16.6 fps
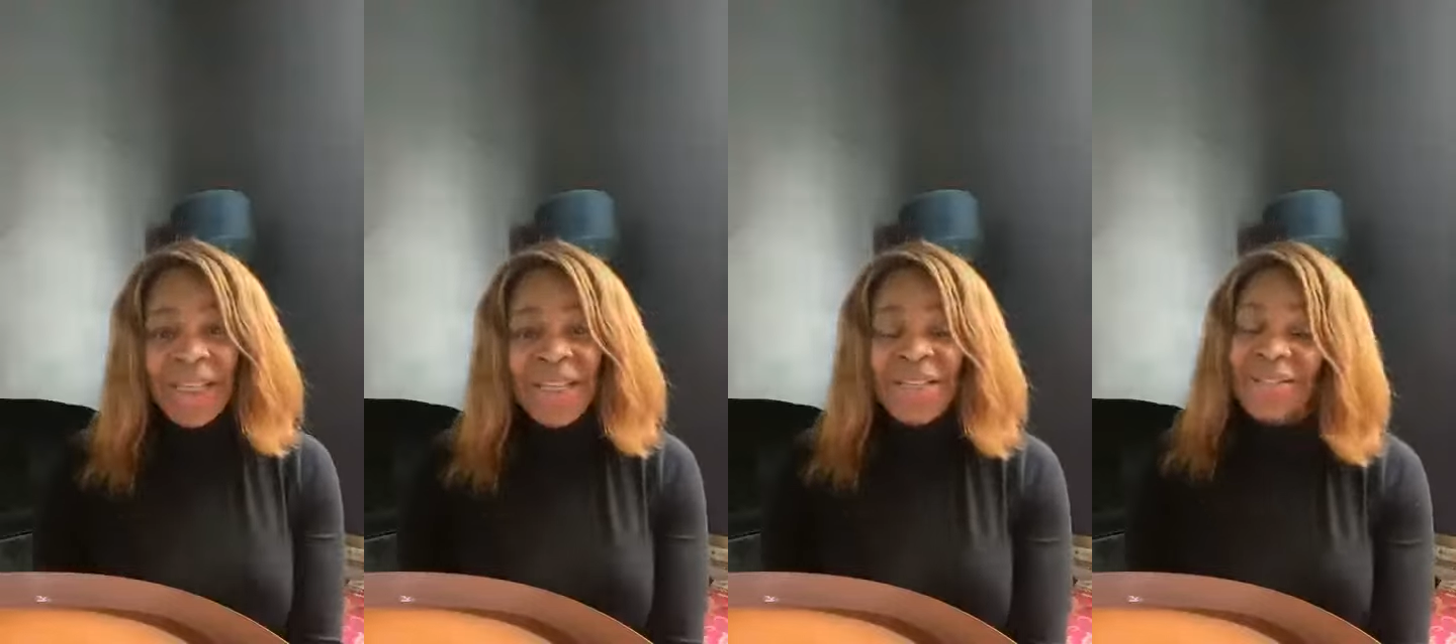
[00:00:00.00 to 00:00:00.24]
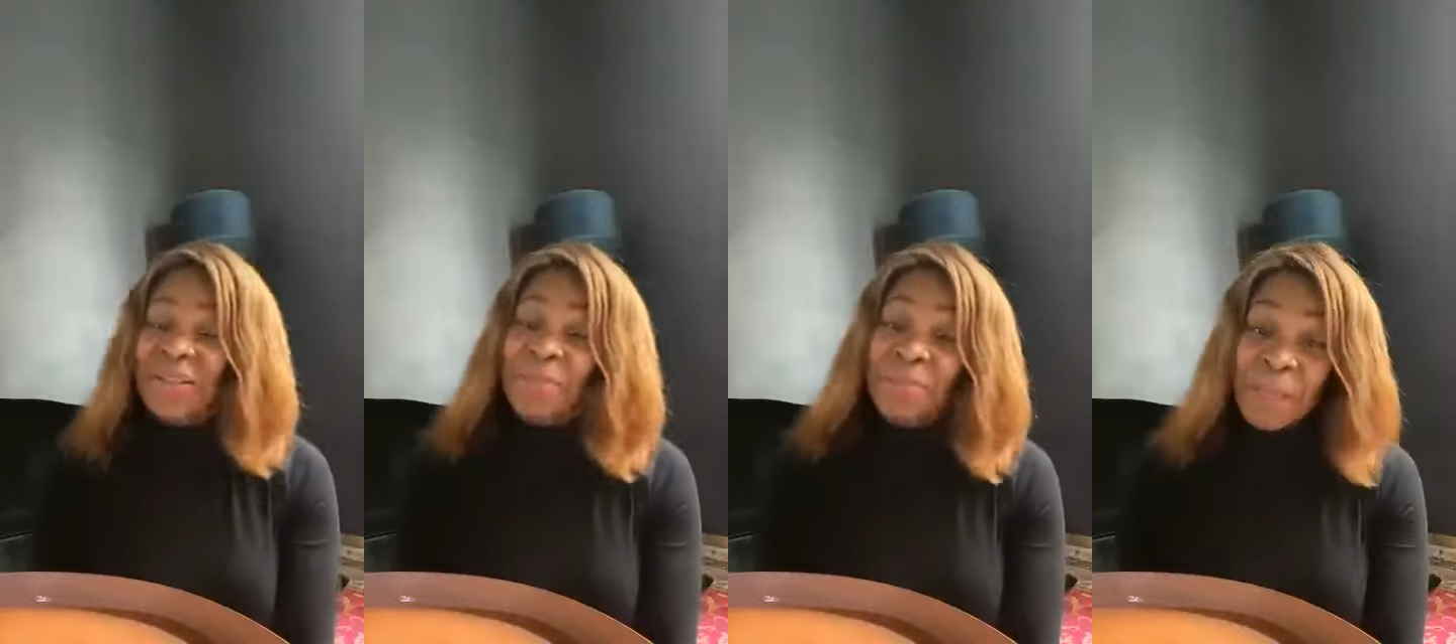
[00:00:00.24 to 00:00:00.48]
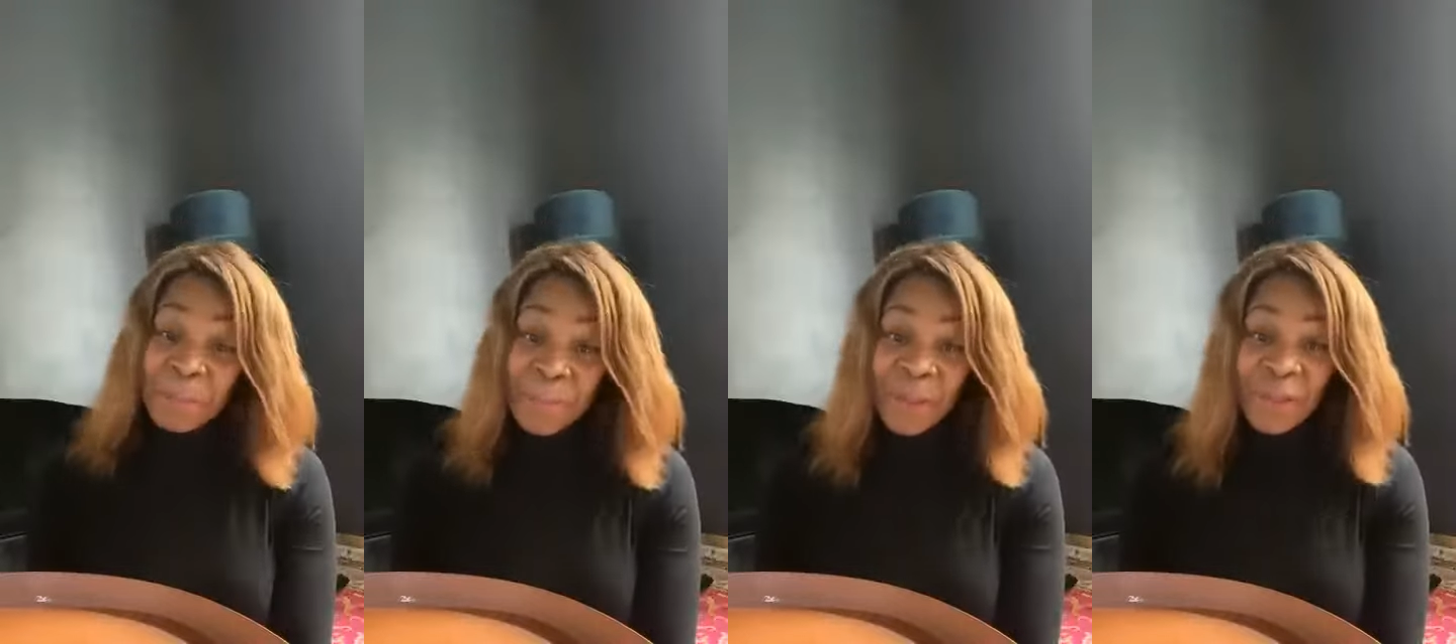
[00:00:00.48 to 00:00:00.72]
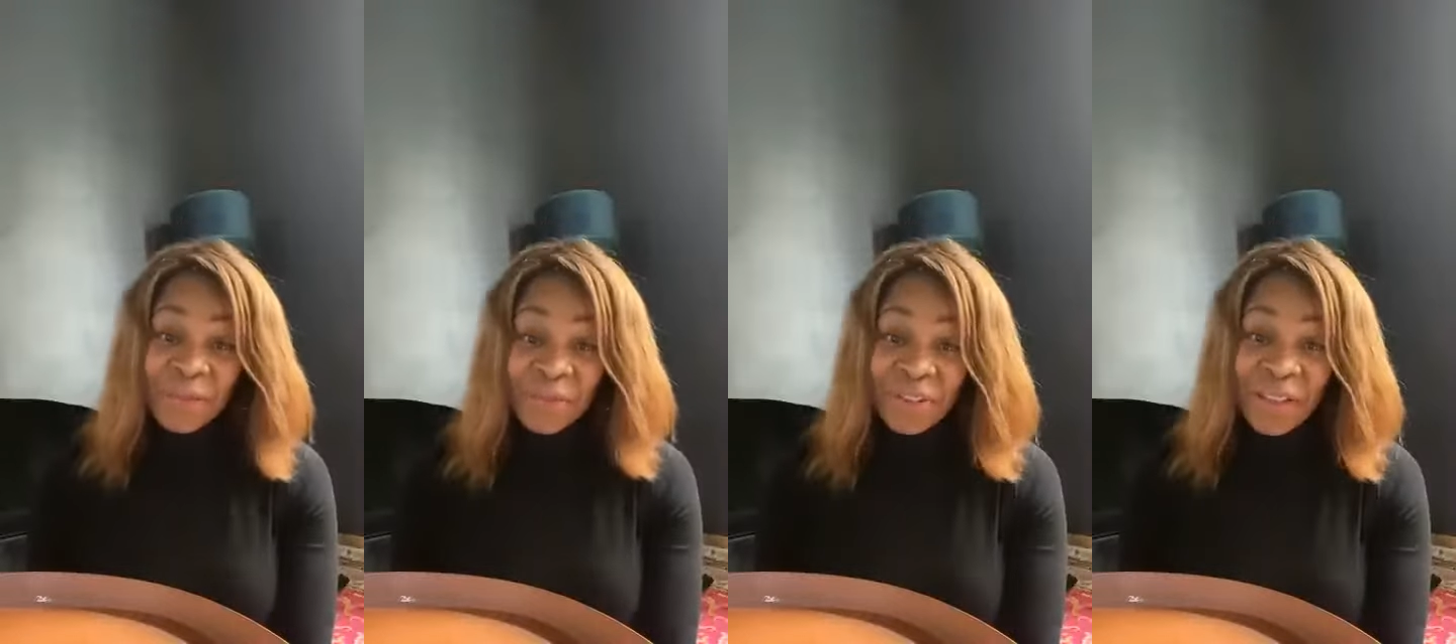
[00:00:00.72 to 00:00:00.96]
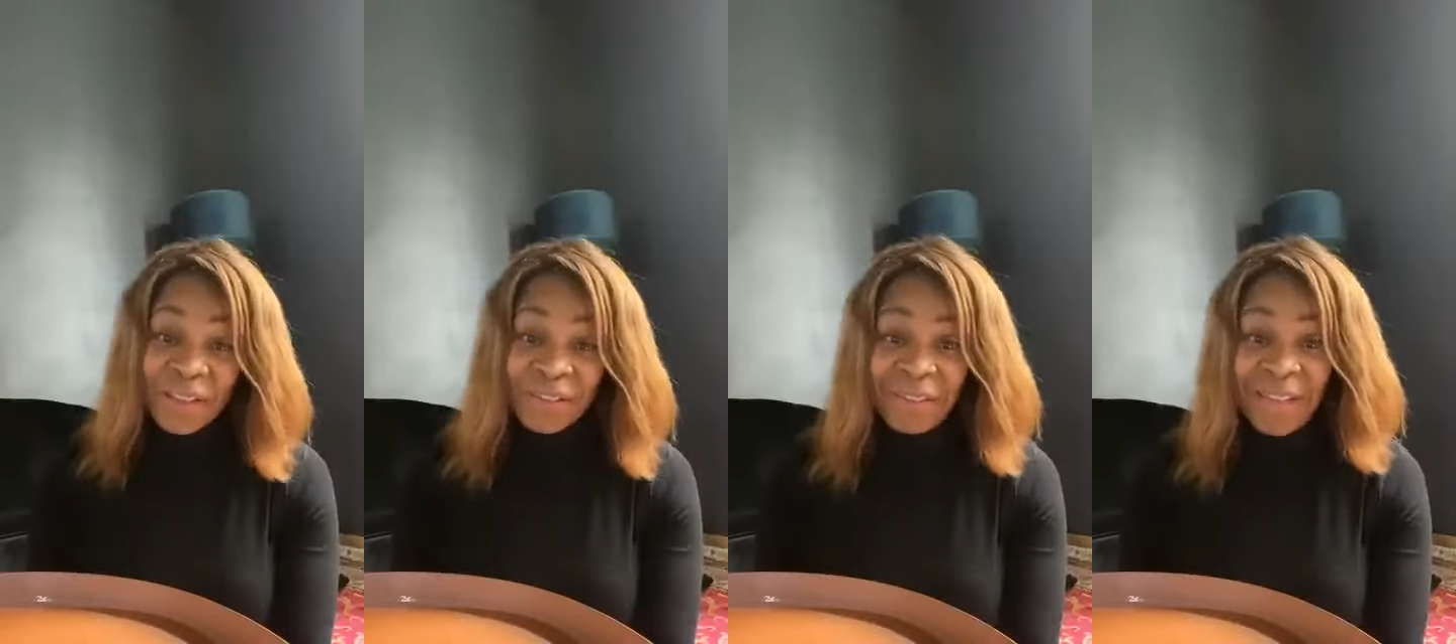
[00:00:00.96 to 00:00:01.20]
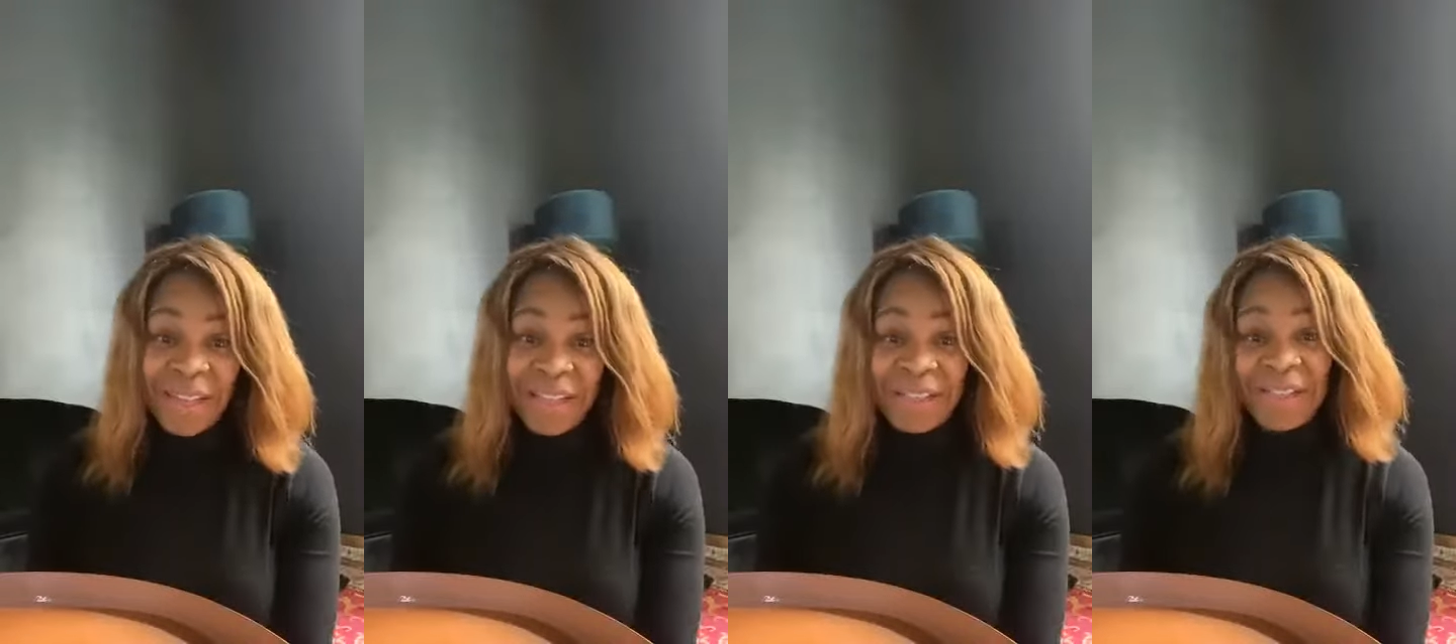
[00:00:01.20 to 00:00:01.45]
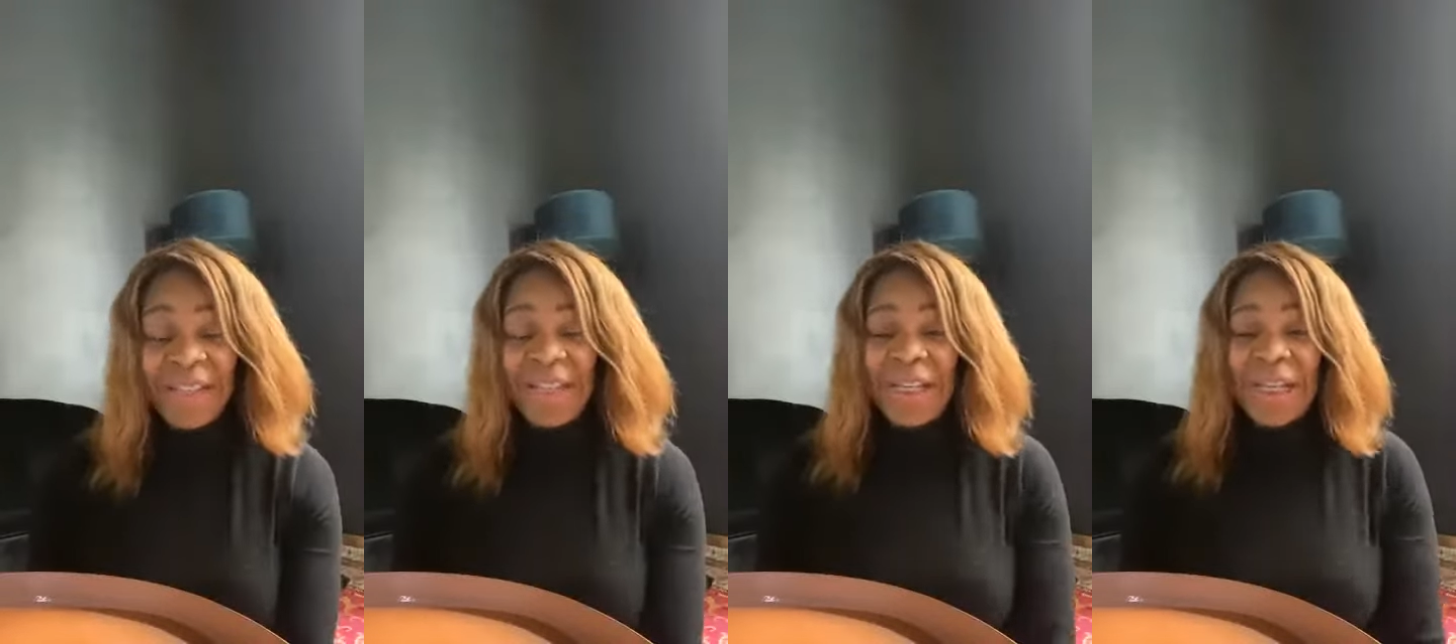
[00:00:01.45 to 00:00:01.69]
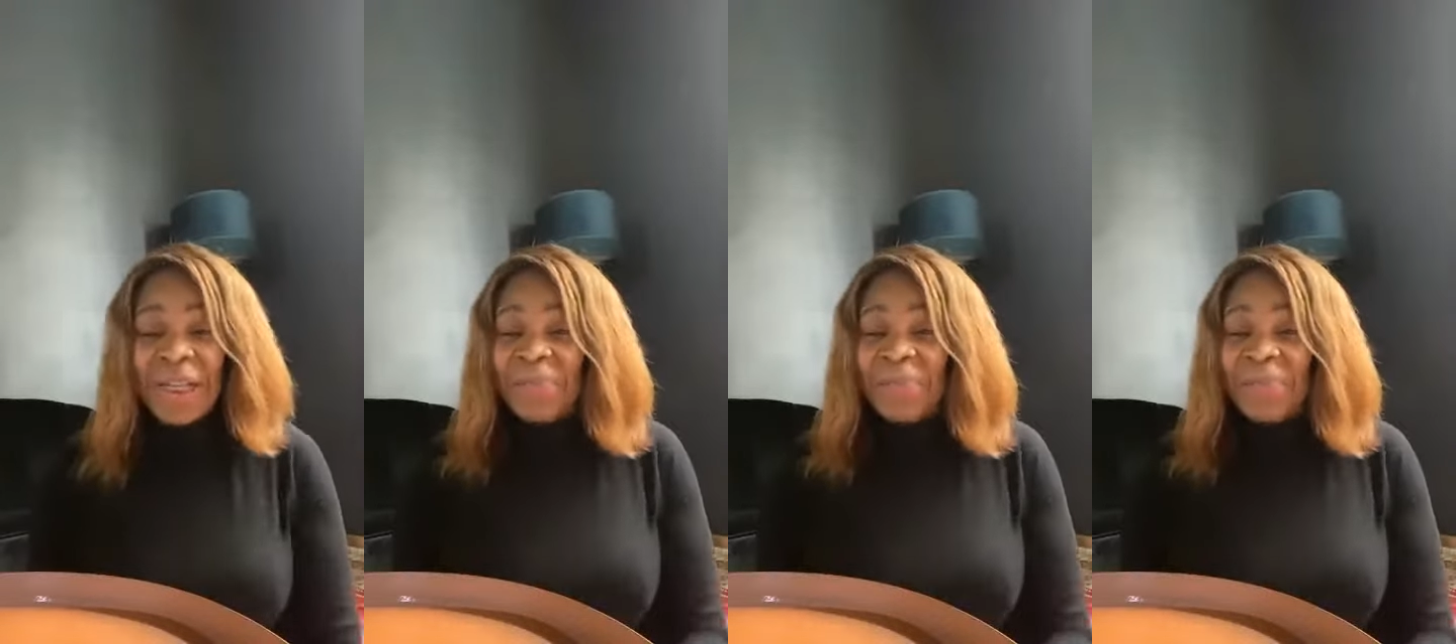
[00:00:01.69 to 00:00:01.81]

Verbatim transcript: So maybe you've checked in